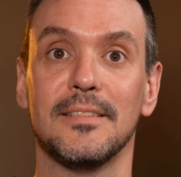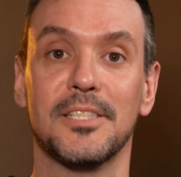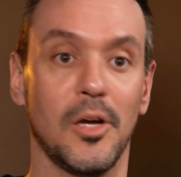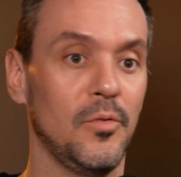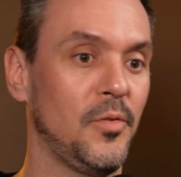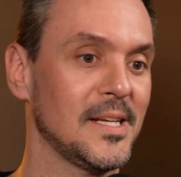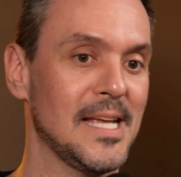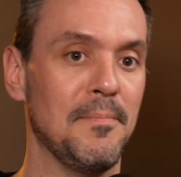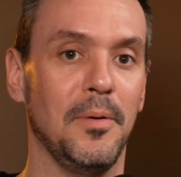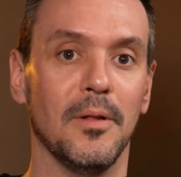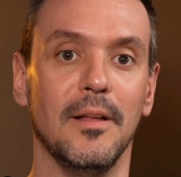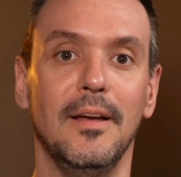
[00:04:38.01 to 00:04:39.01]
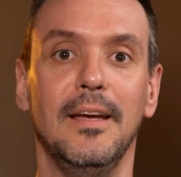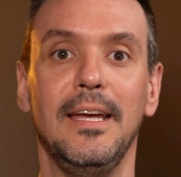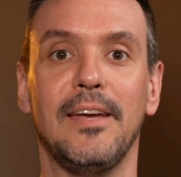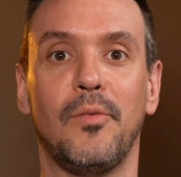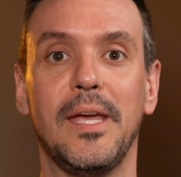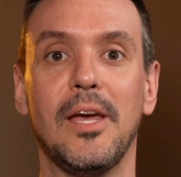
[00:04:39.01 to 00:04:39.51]
So for example,
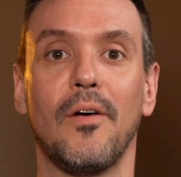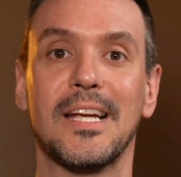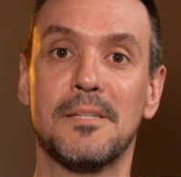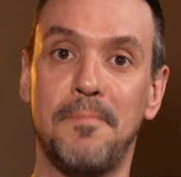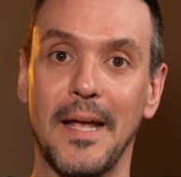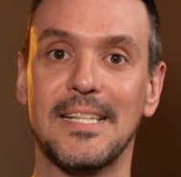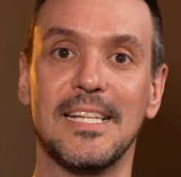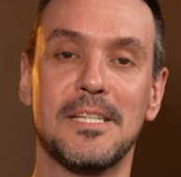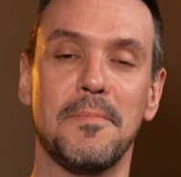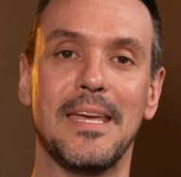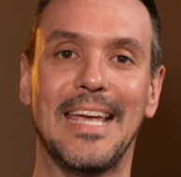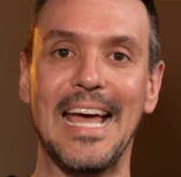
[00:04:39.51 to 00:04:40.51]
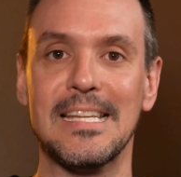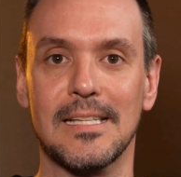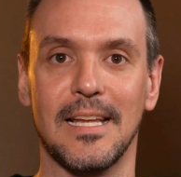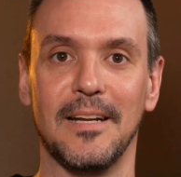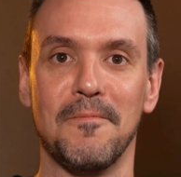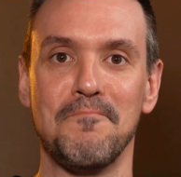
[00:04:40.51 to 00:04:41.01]
if we are expecting to be
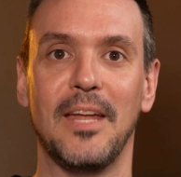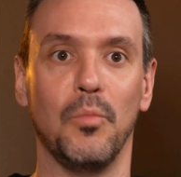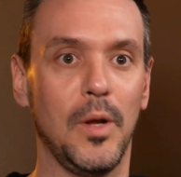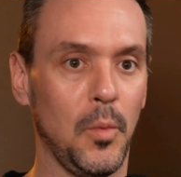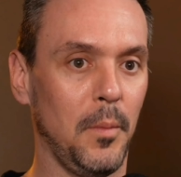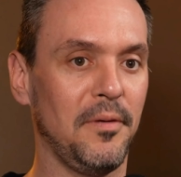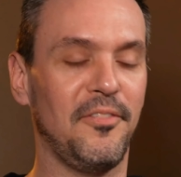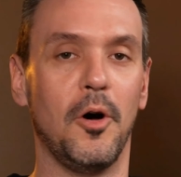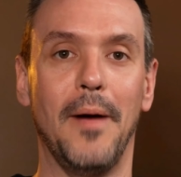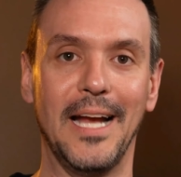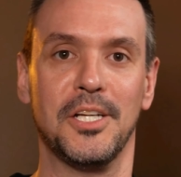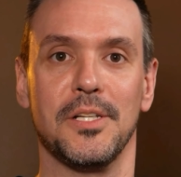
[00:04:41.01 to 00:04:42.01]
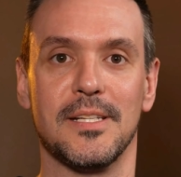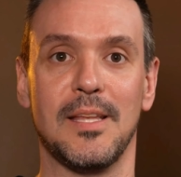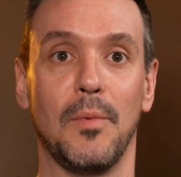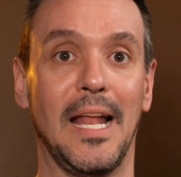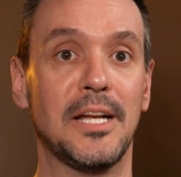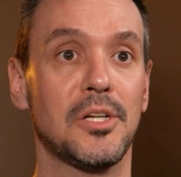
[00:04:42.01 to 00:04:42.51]
gaslit, then we will perform actions
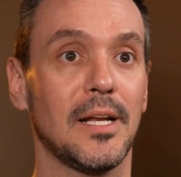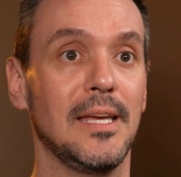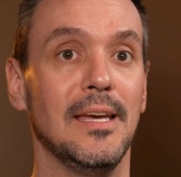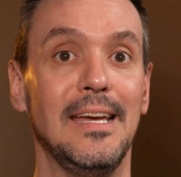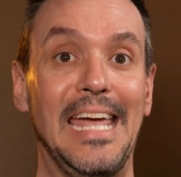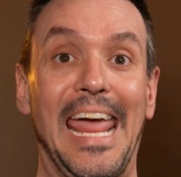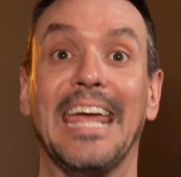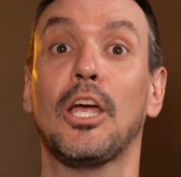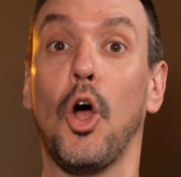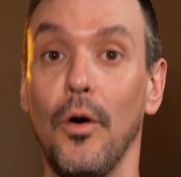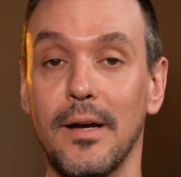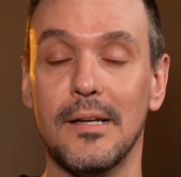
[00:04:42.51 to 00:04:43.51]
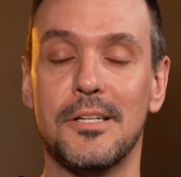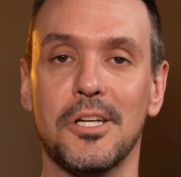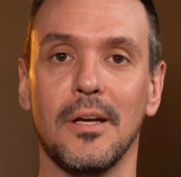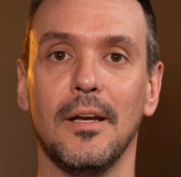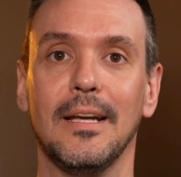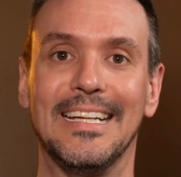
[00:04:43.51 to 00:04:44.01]
that will actually
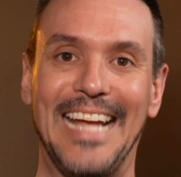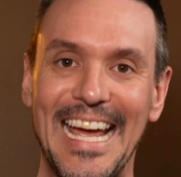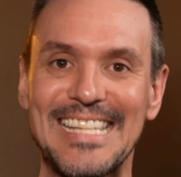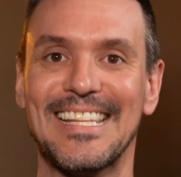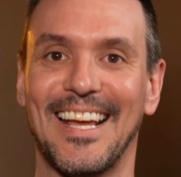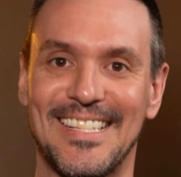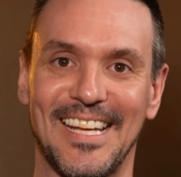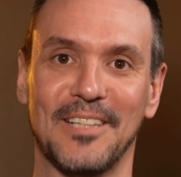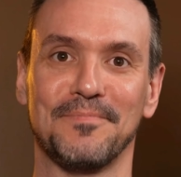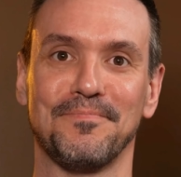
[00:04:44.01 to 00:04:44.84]
encourage gaslighting.